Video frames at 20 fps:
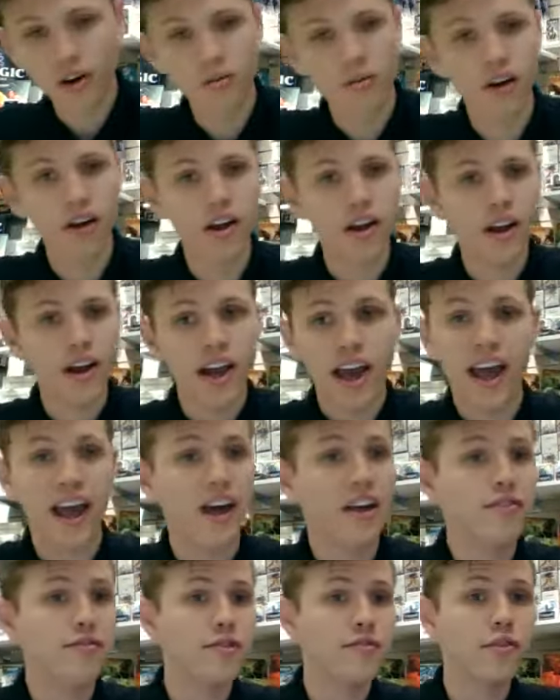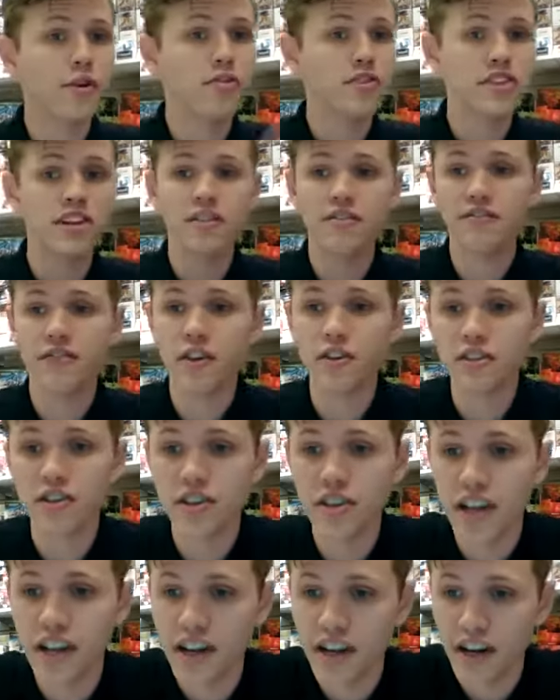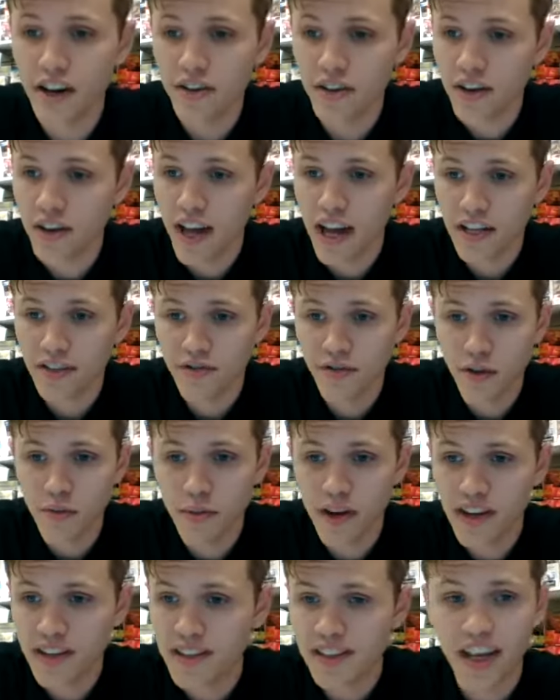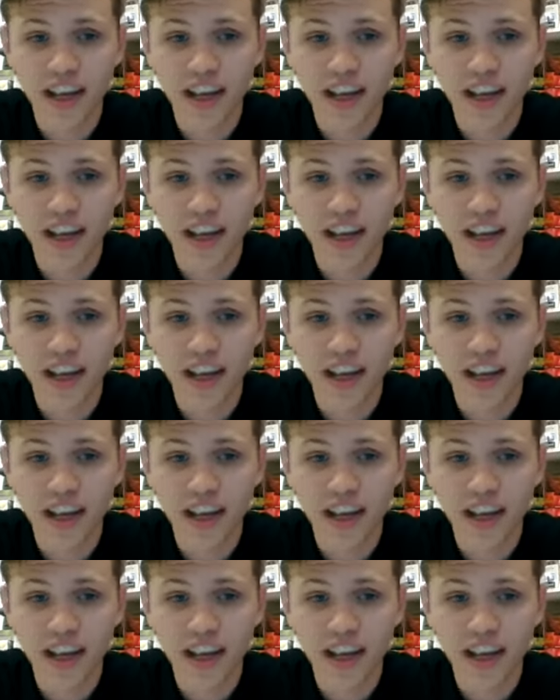All right. And for folks that have filtered in here in the last few minutes,